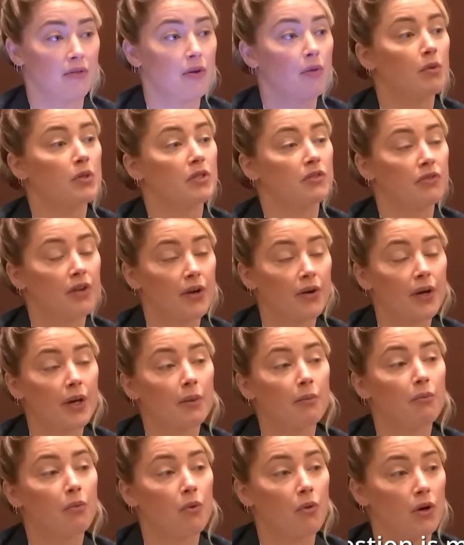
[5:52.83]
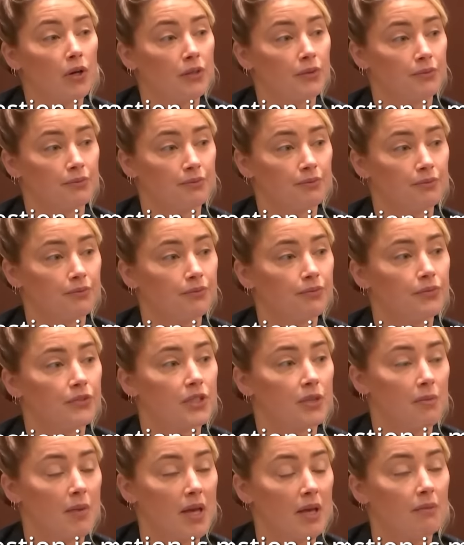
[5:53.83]
Miz Heard, it was very important. My question
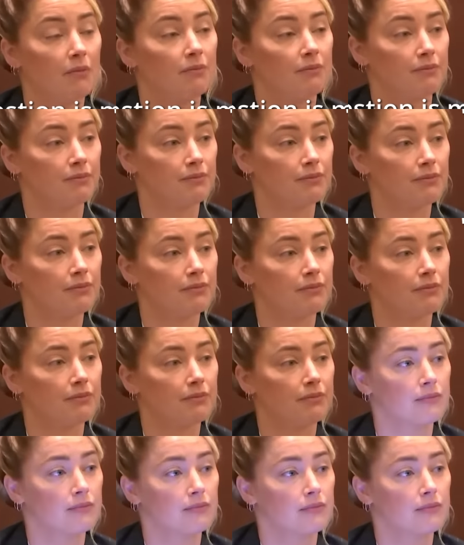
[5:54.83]
is to me. Much more simple.